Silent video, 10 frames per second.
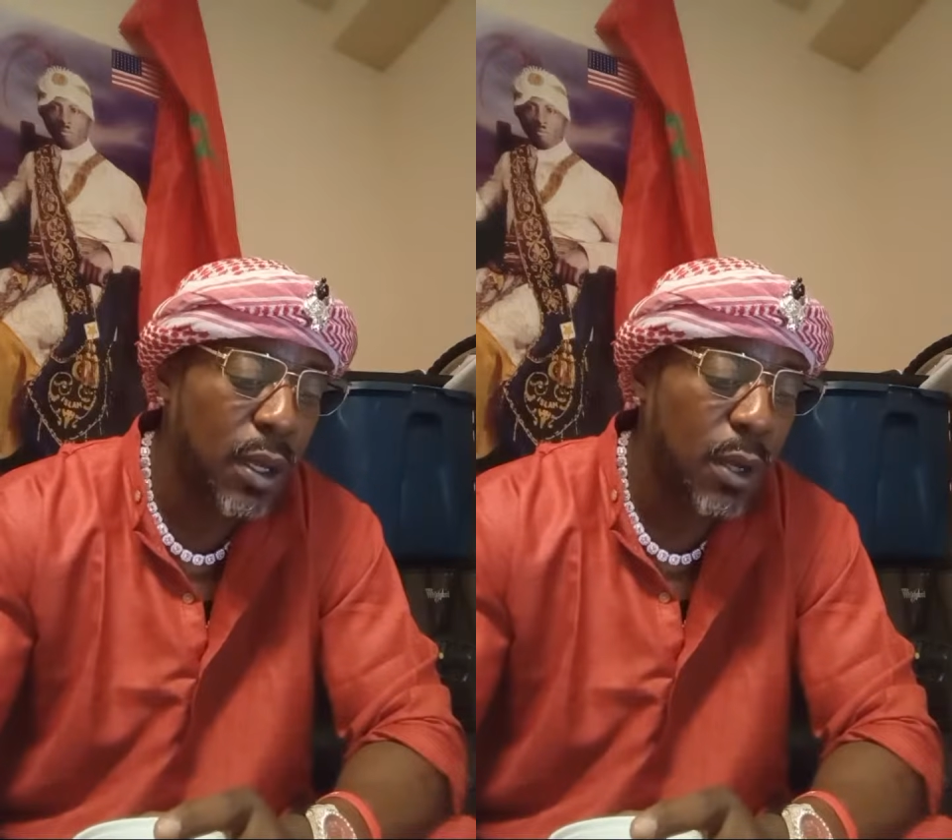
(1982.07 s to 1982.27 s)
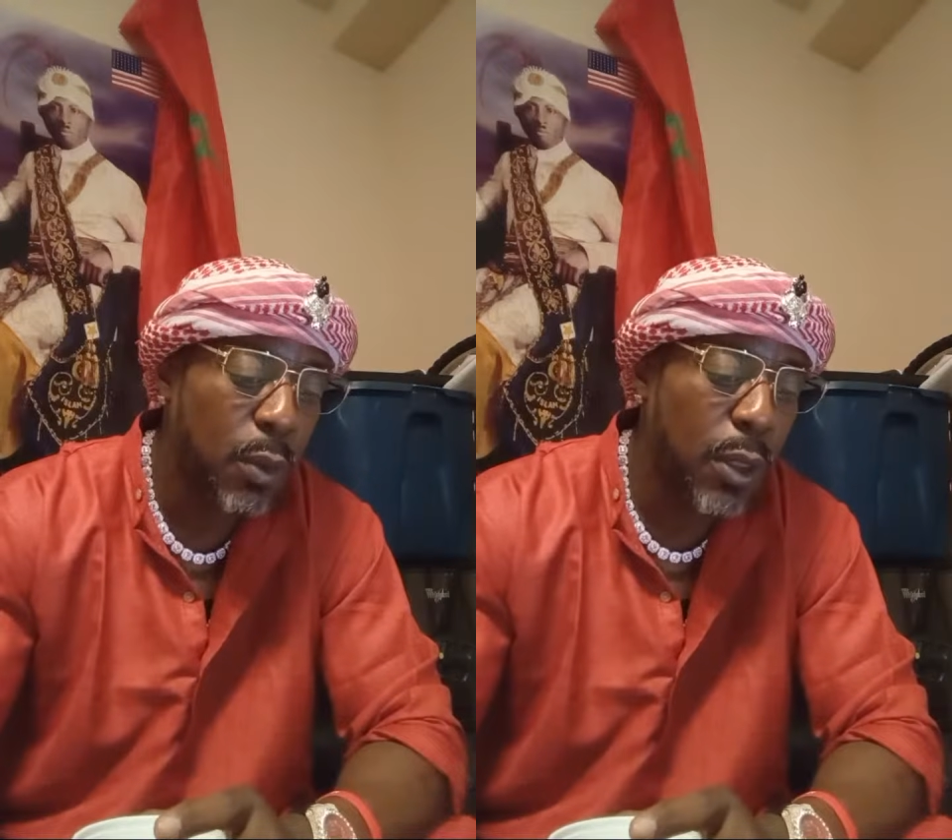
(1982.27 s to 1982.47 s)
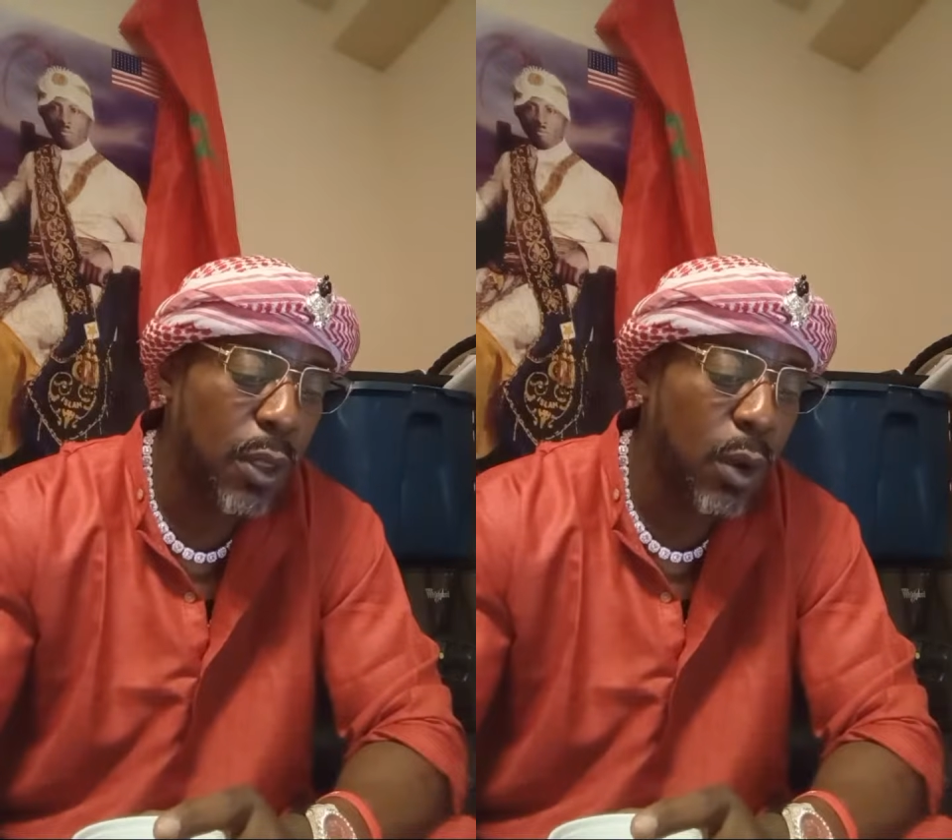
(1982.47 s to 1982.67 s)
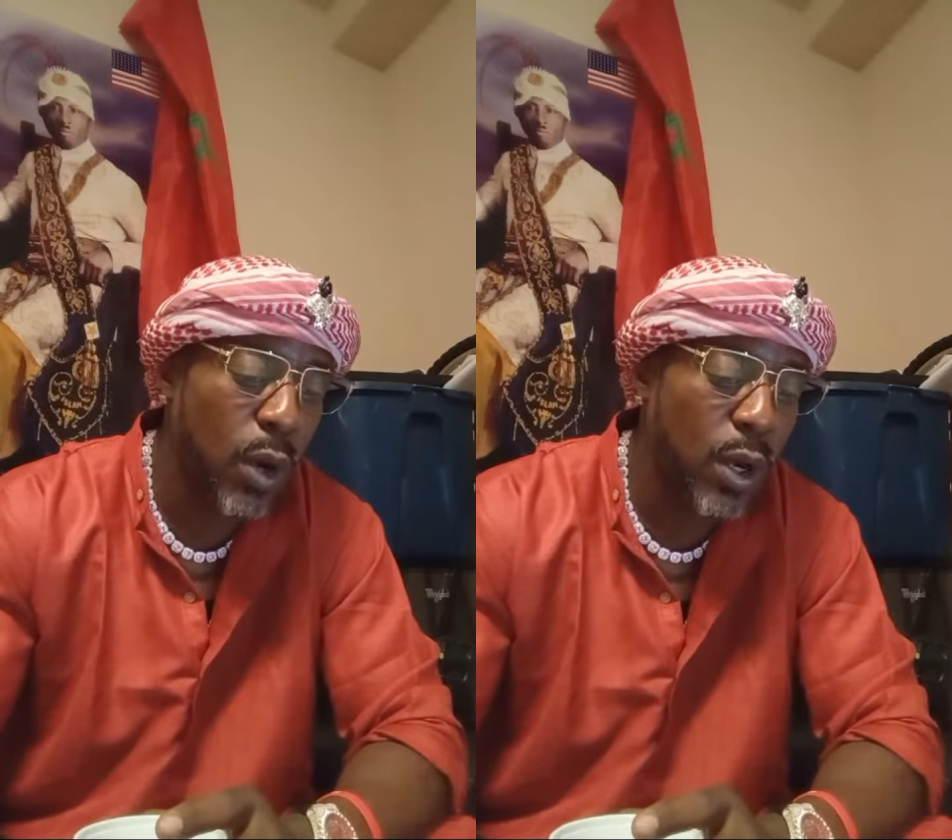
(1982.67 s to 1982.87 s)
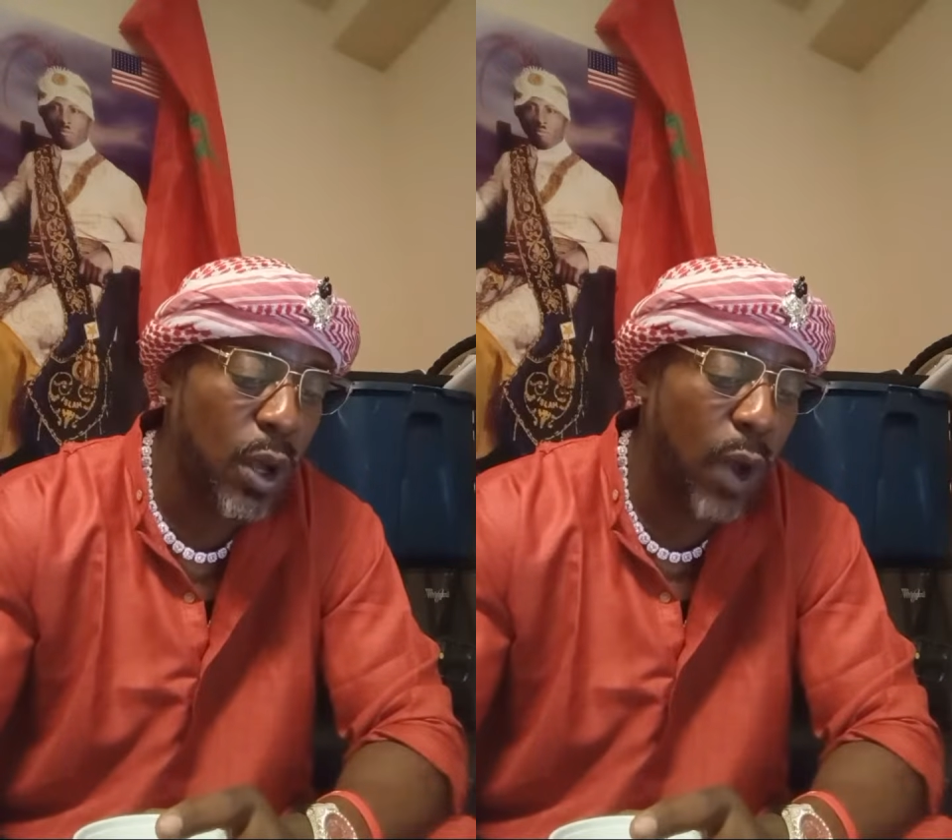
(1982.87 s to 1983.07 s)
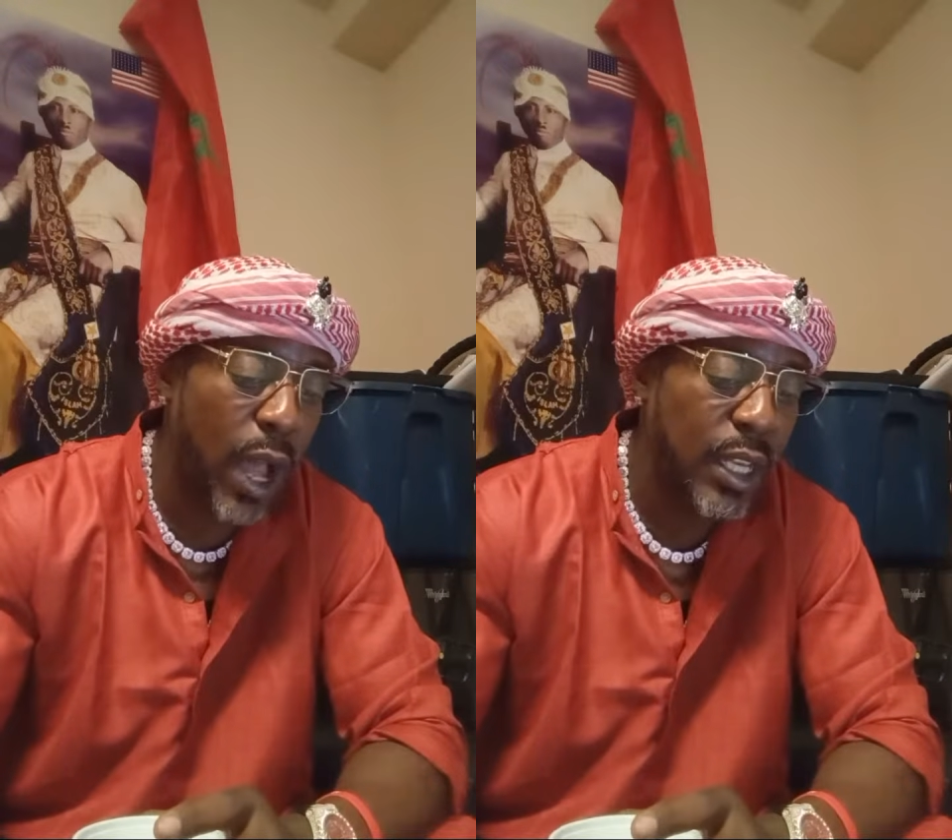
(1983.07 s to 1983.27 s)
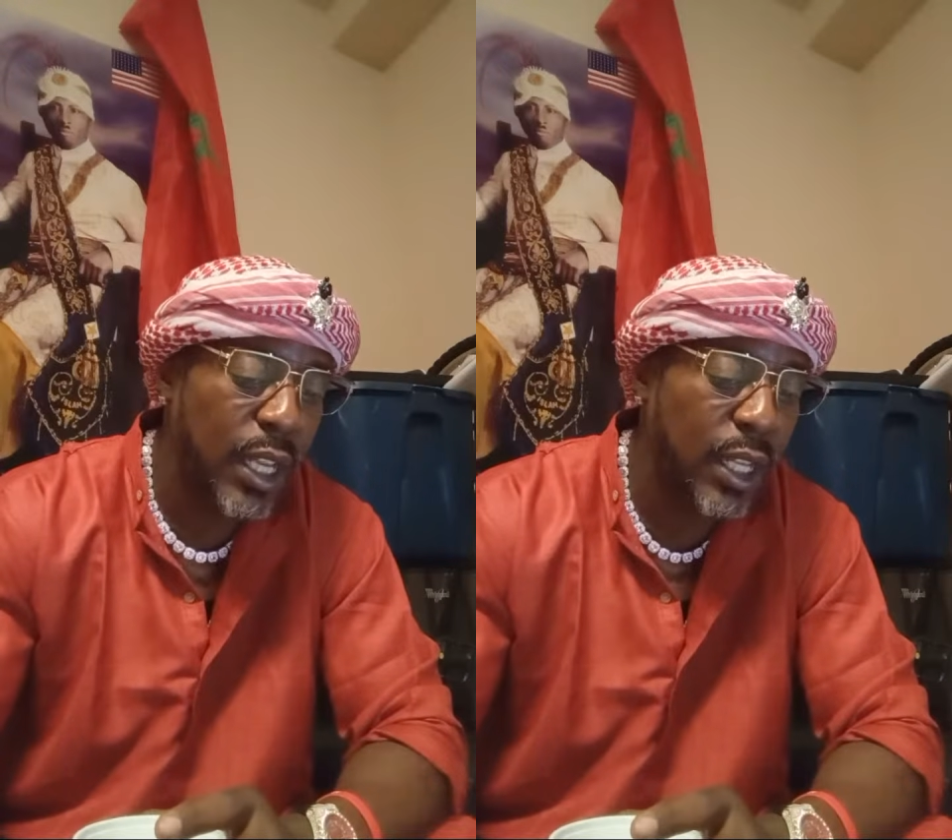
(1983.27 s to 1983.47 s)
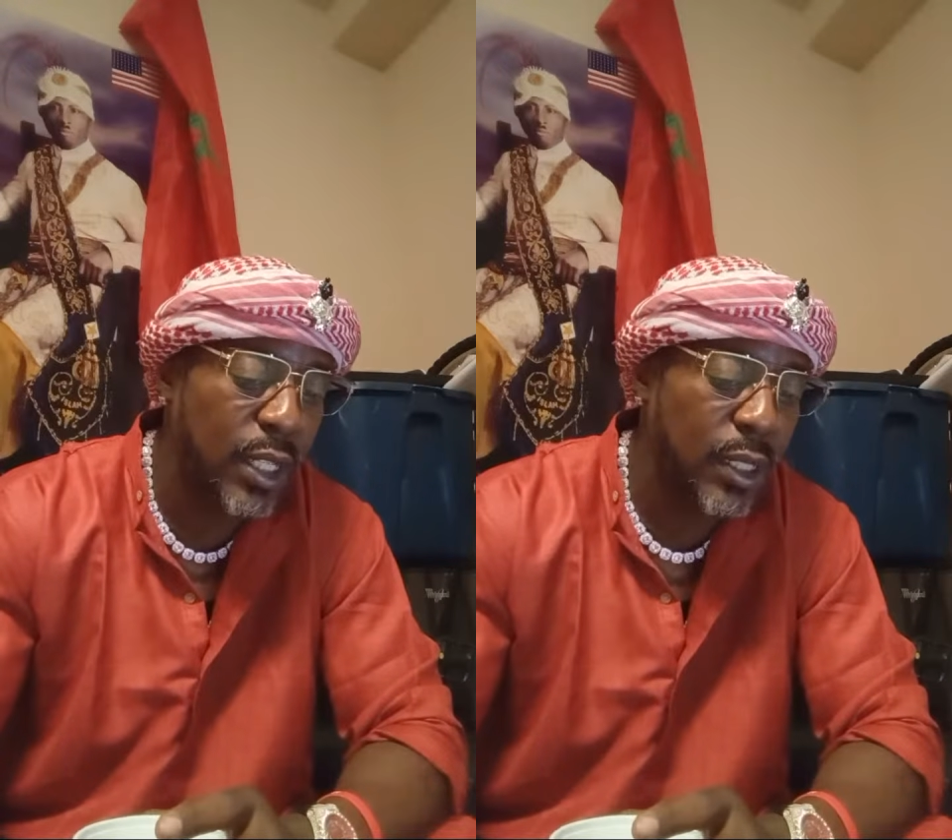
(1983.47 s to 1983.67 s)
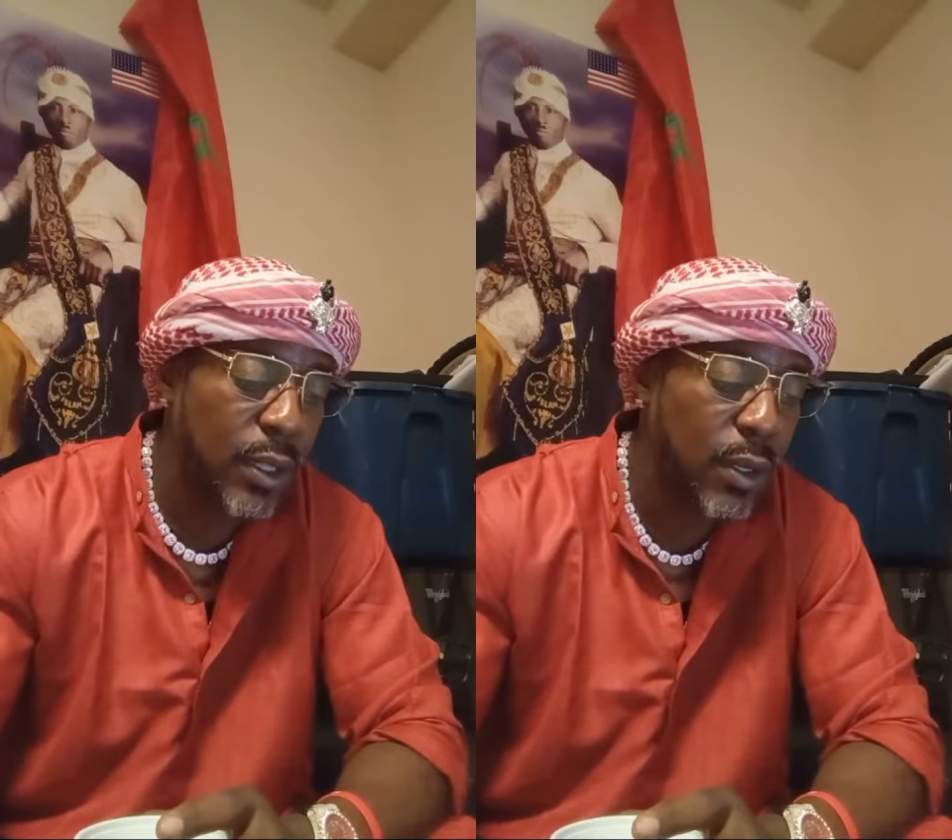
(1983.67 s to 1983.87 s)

where there were no ideas